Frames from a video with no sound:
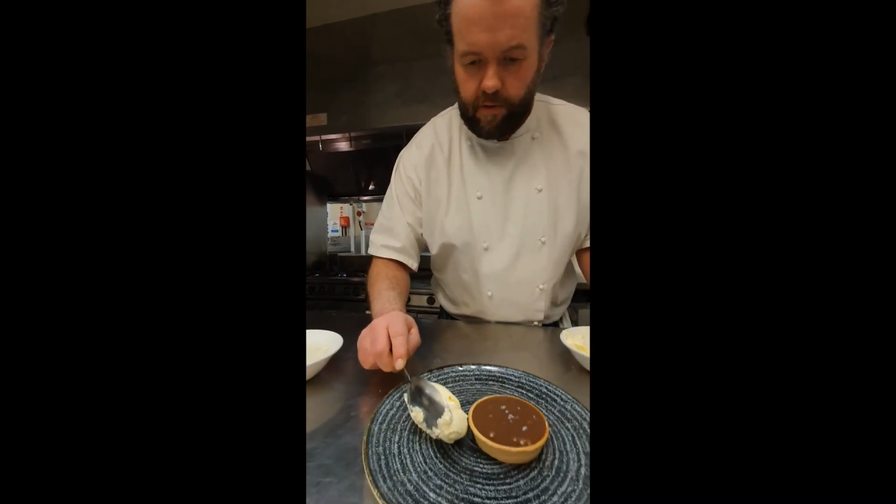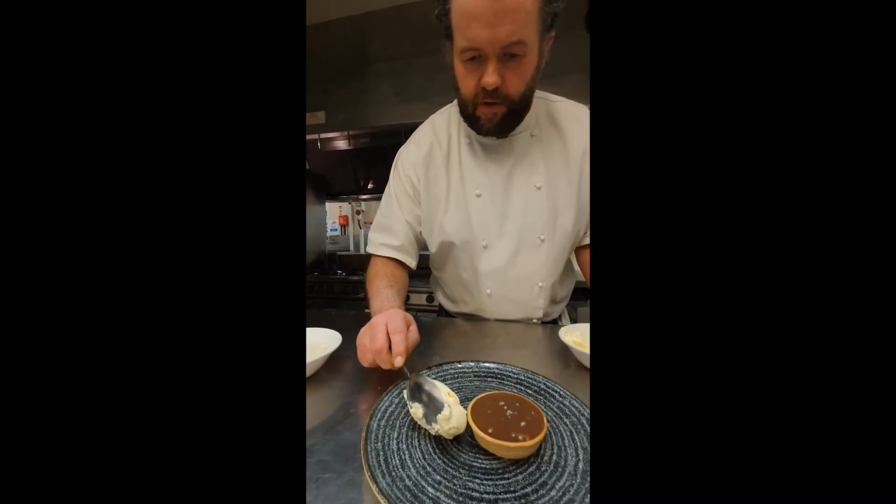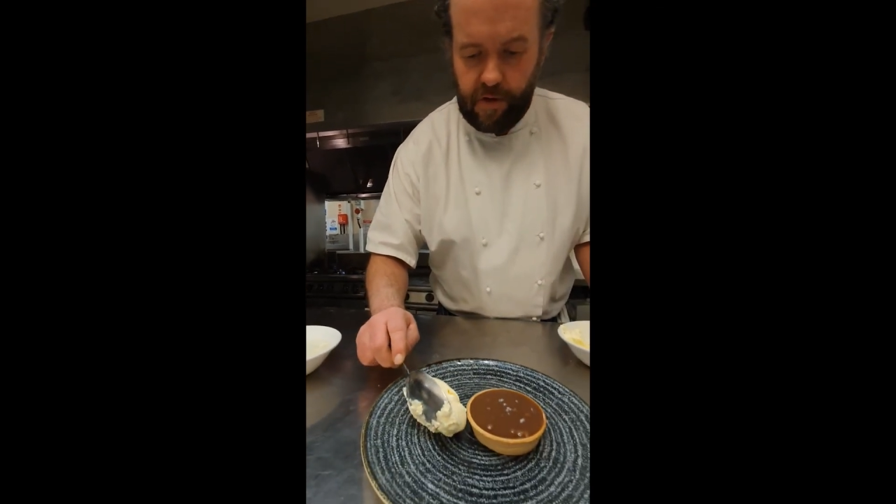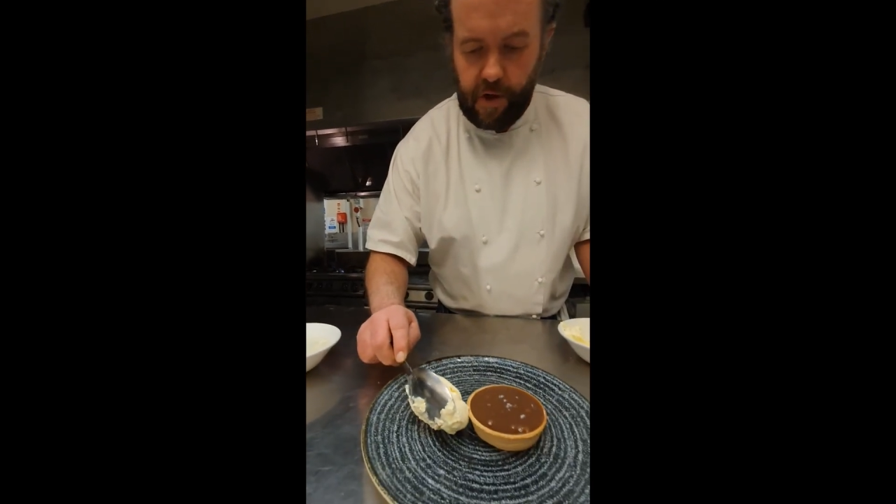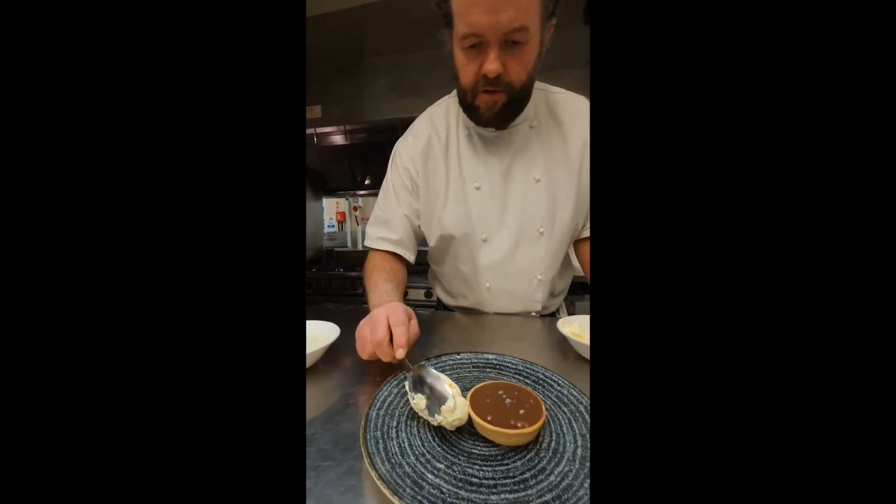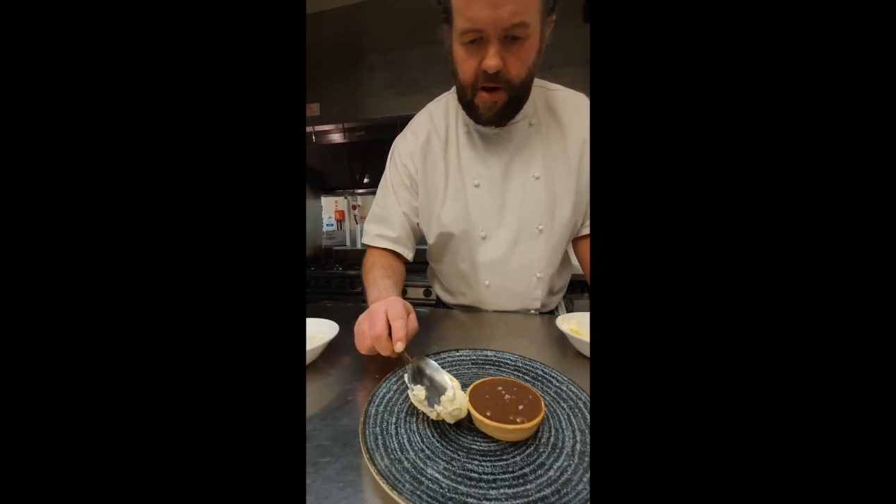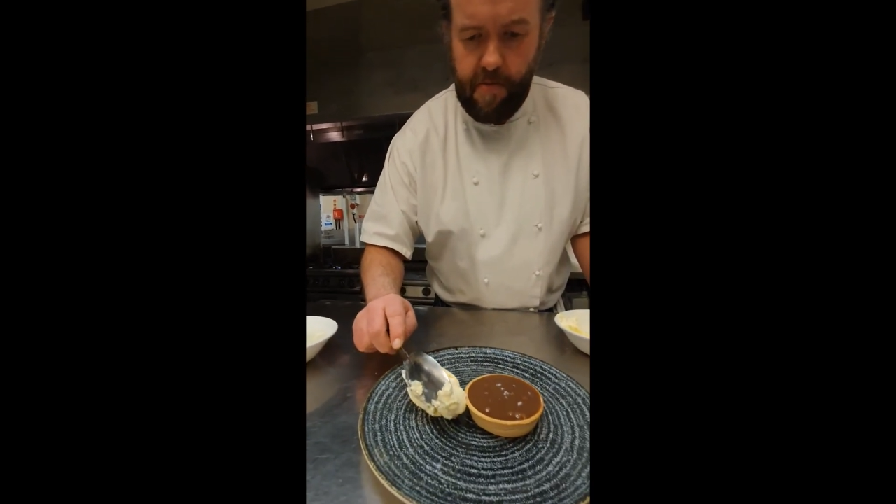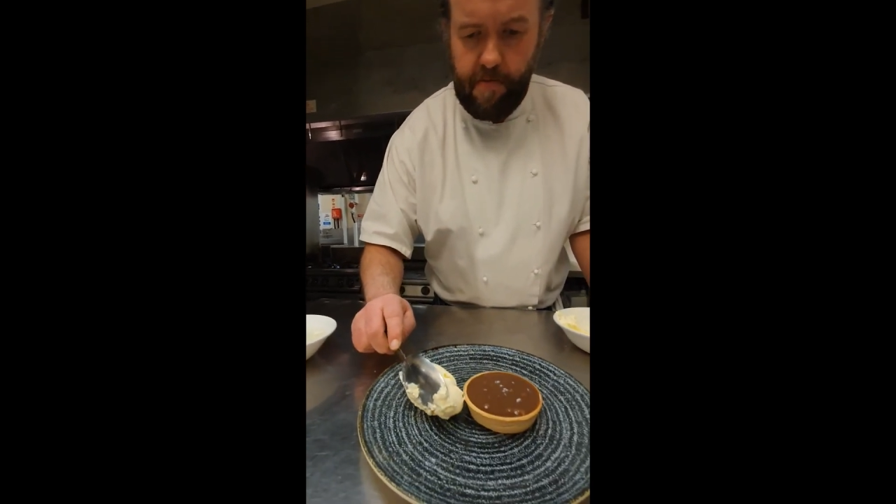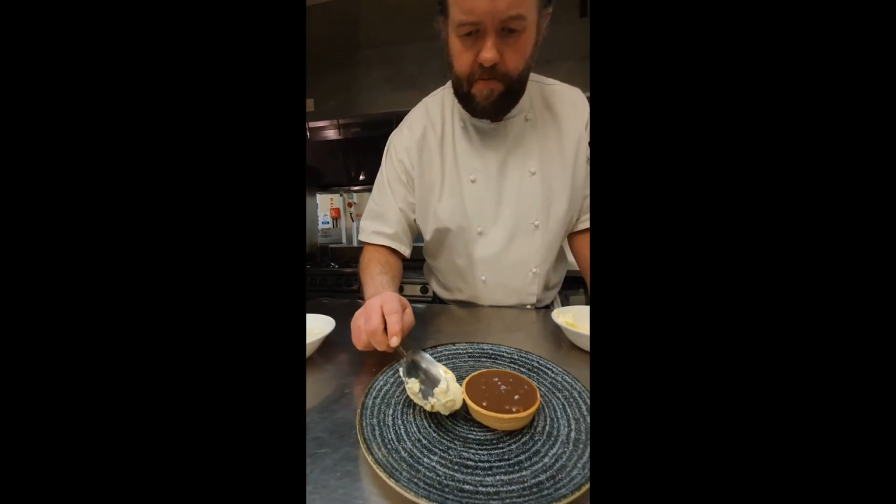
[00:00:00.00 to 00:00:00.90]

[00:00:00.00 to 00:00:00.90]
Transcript: clotted cream.